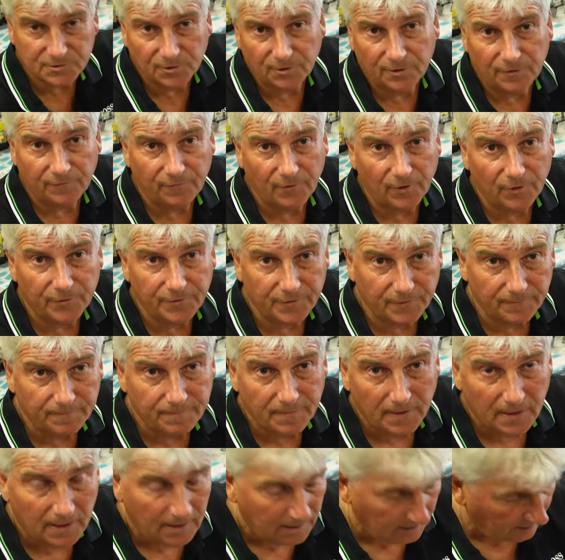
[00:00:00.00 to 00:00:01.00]
on the yeah. rod
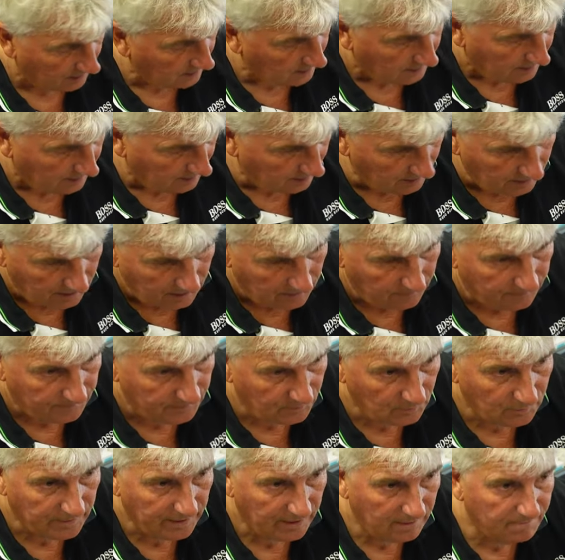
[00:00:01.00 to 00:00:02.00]
um,
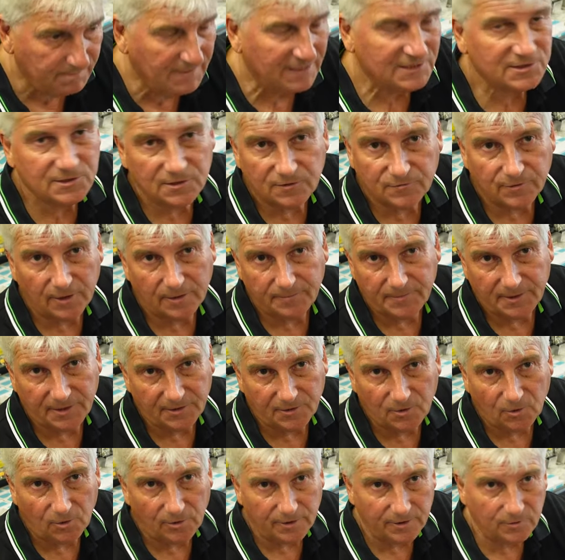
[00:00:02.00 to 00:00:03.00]
you'll get a massive great big
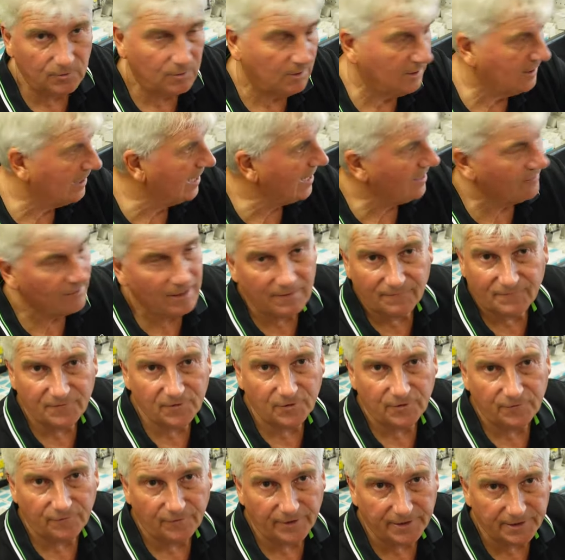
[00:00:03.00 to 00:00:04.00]
knot it'll yeah. clatter up through
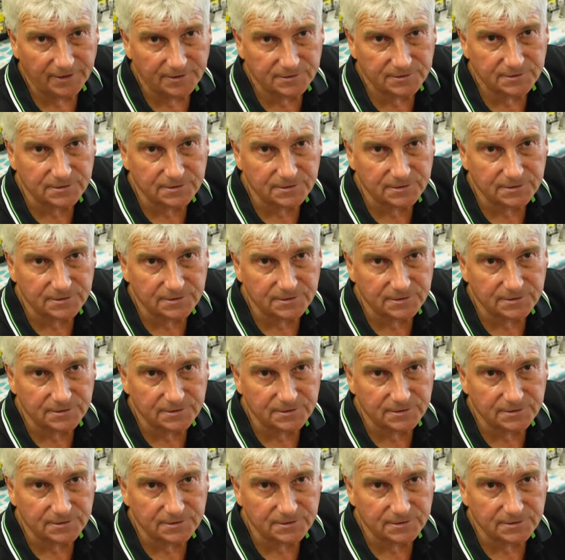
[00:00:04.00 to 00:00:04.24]
the rings